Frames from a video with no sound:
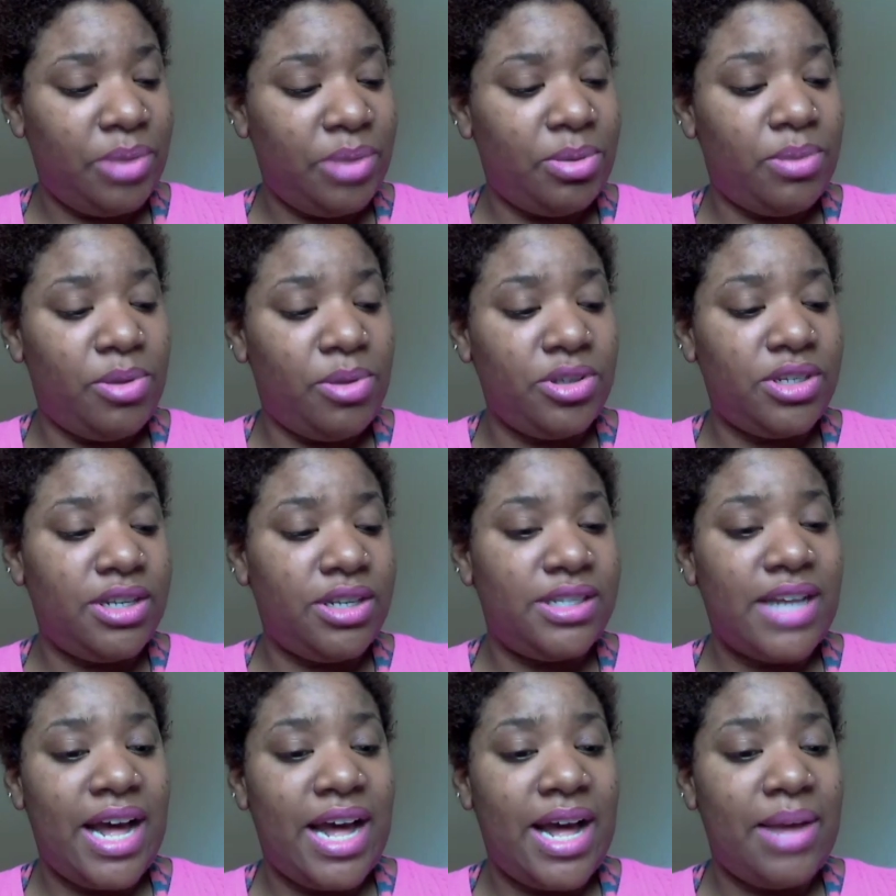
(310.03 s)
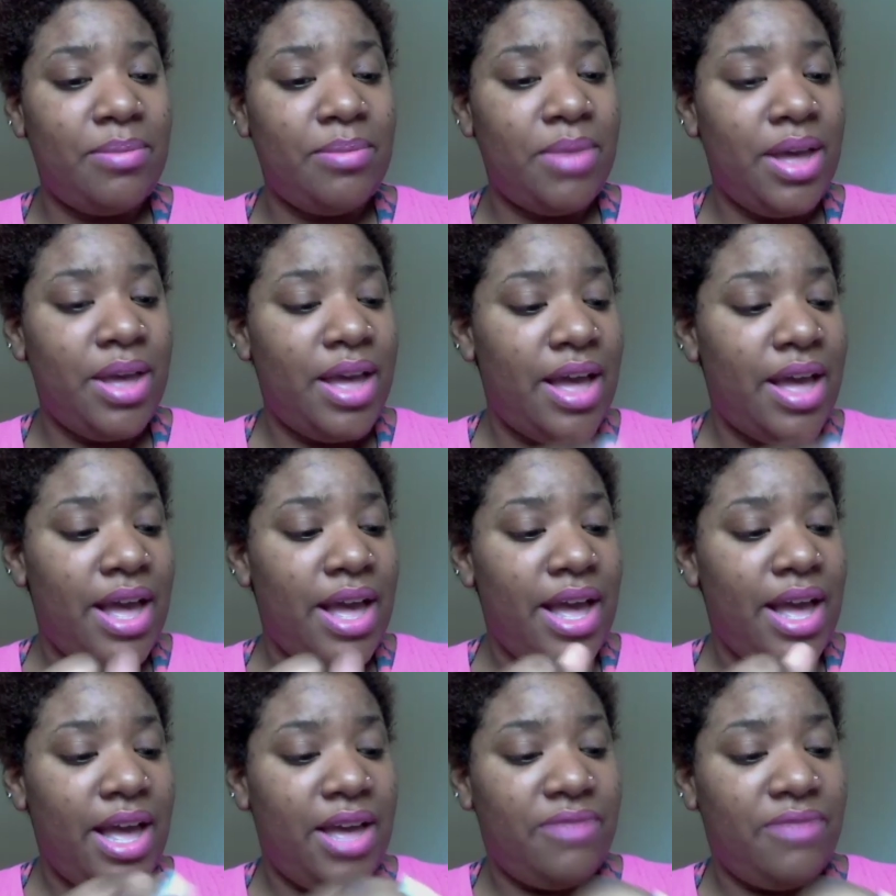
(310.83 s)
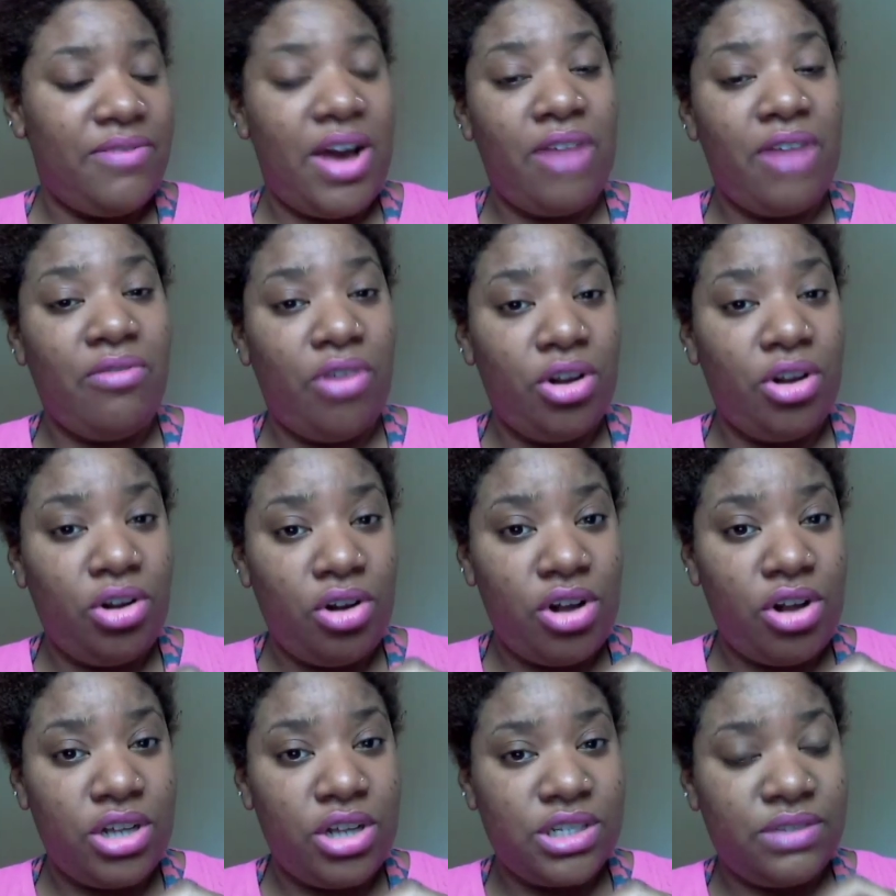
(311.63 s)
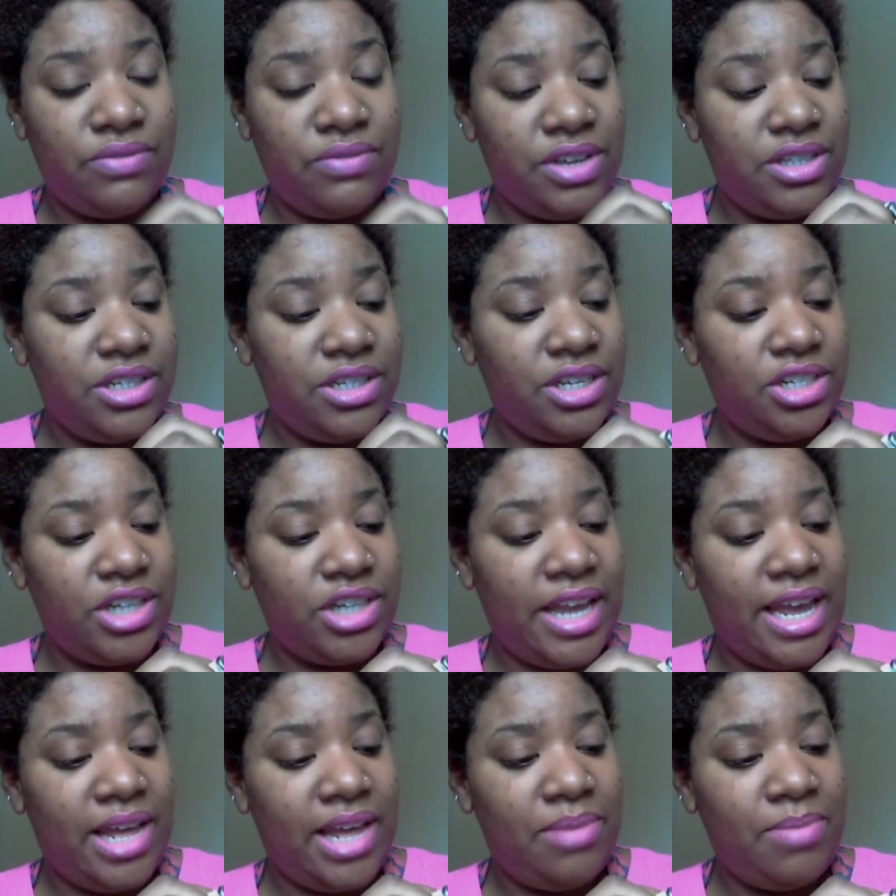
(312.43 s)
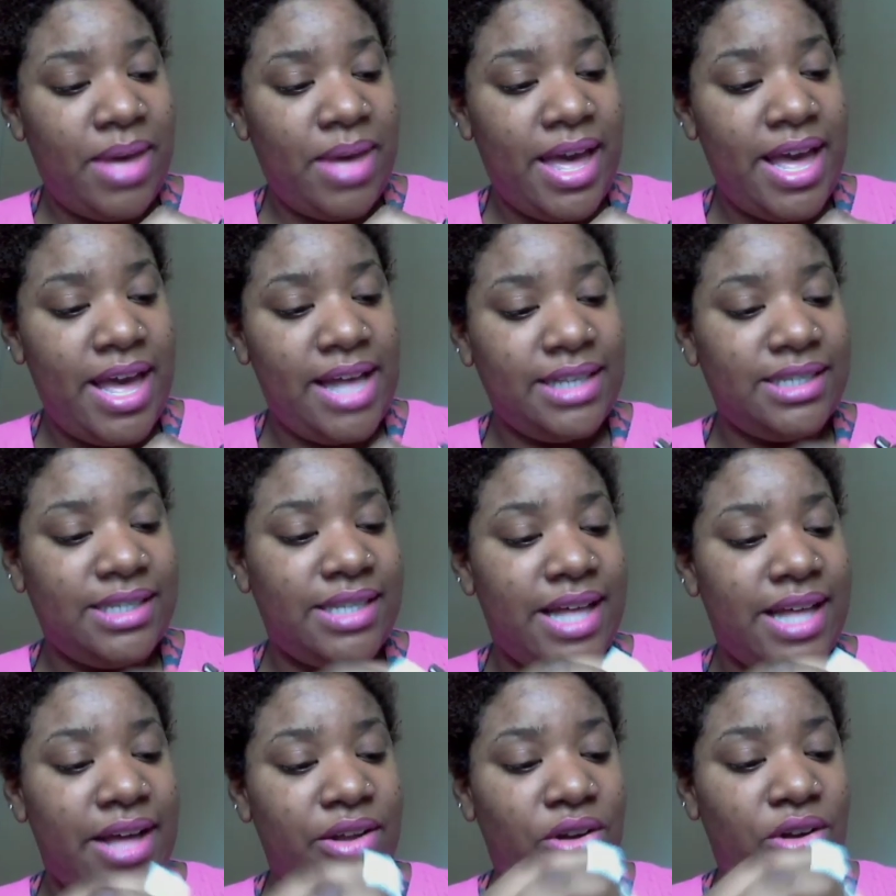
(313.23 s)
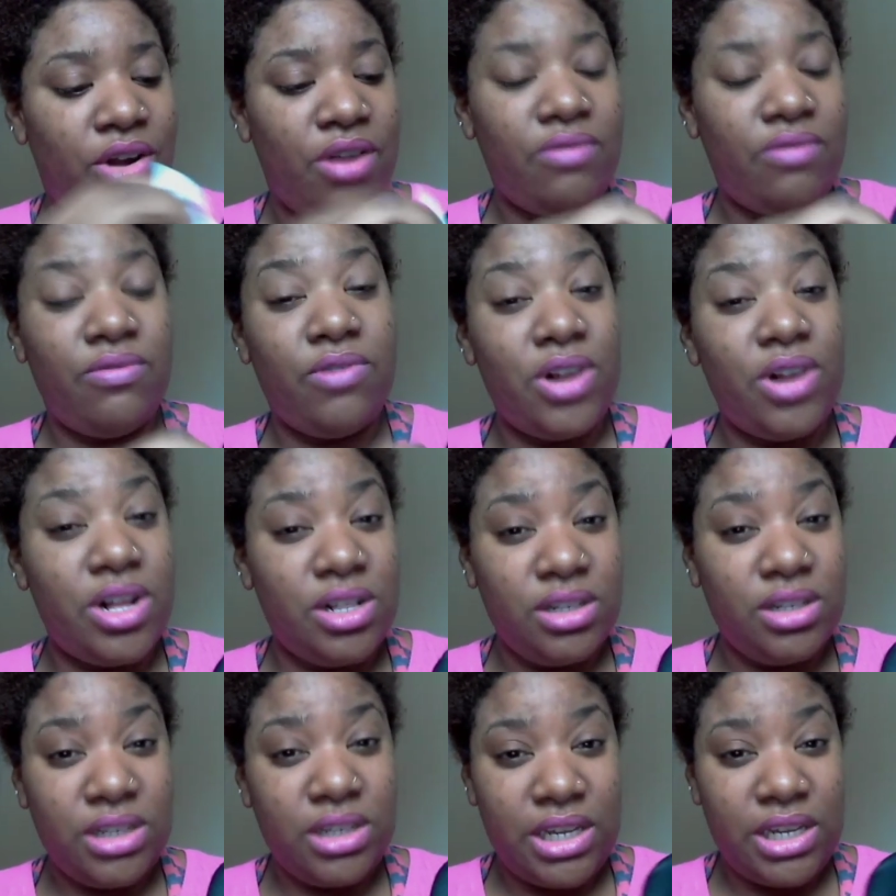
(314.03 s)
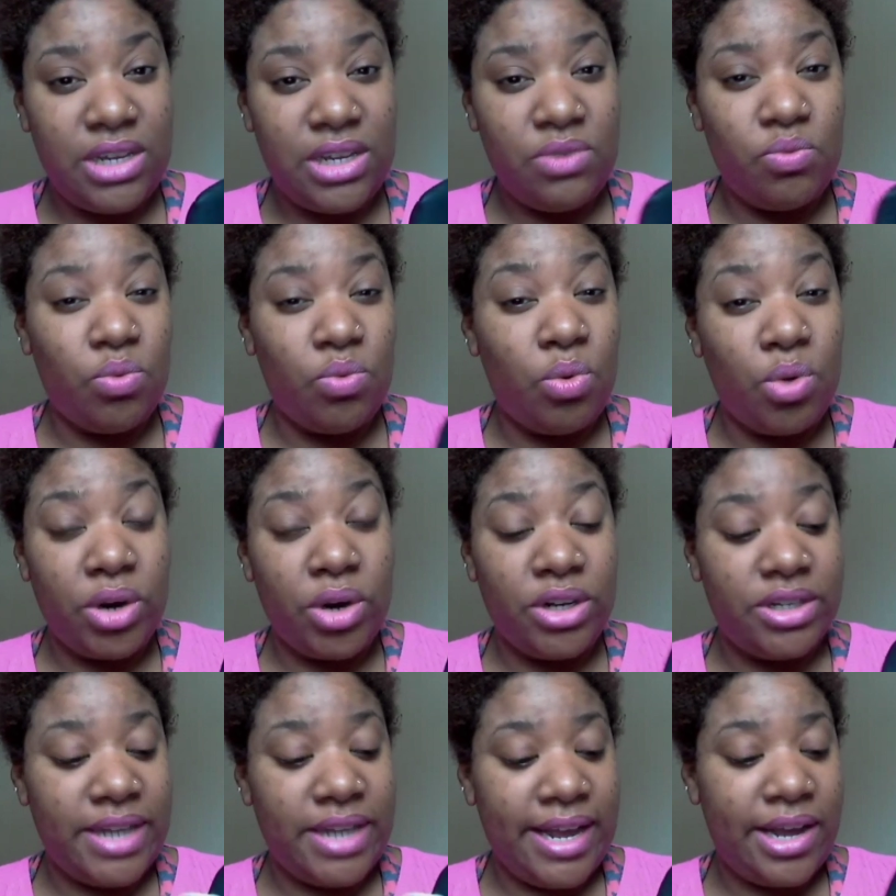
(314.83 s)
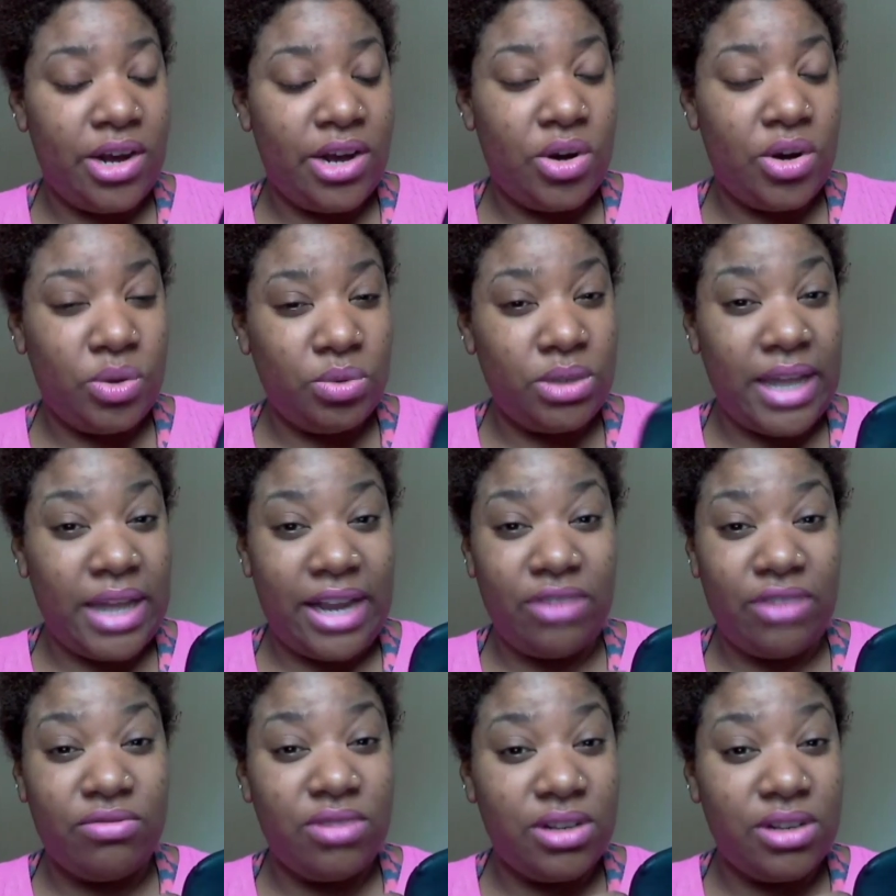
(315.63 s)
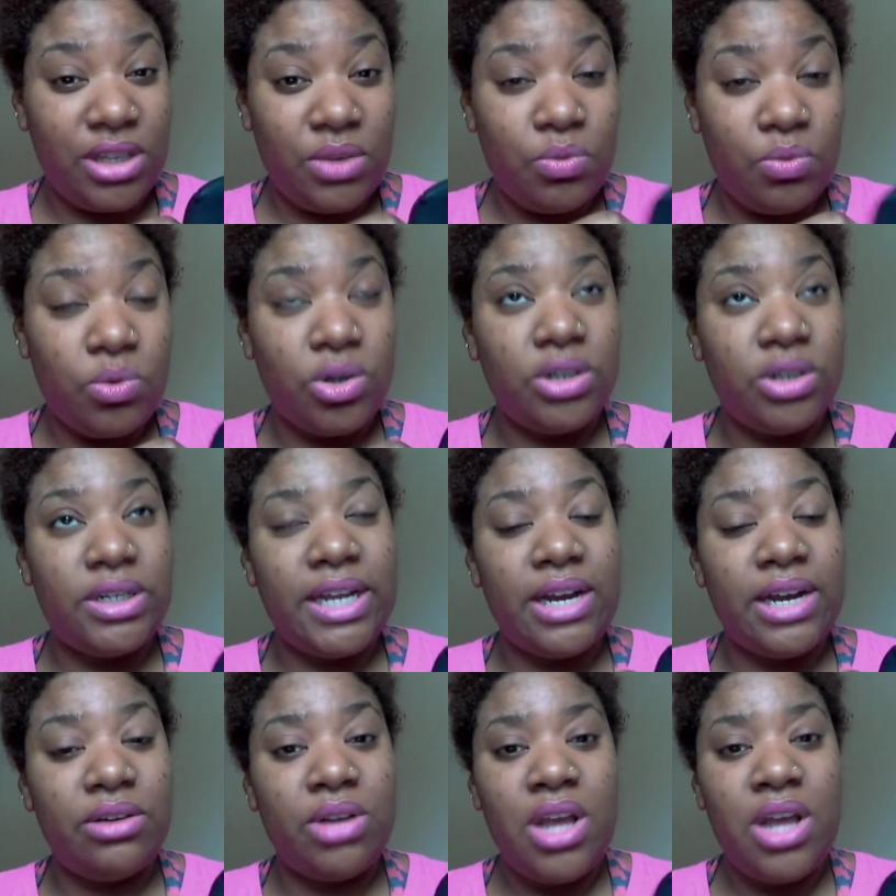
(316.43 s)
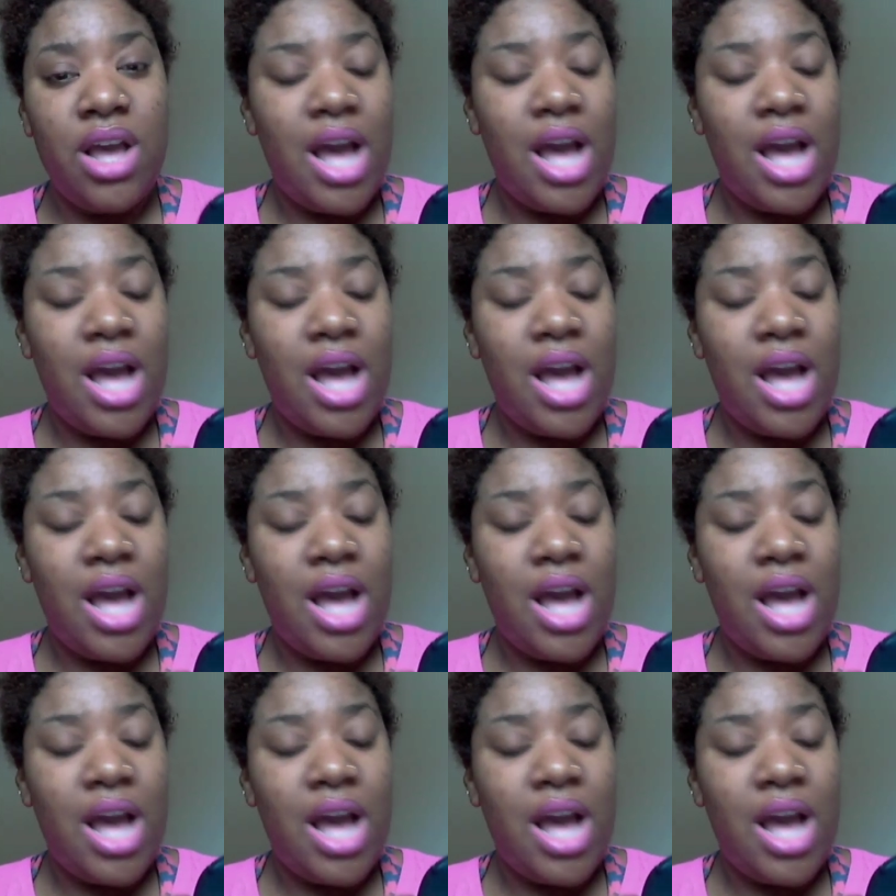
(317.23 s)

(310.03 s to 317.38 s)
But most of the time, if I run across vintage handbags that are really worn down, like really worn down,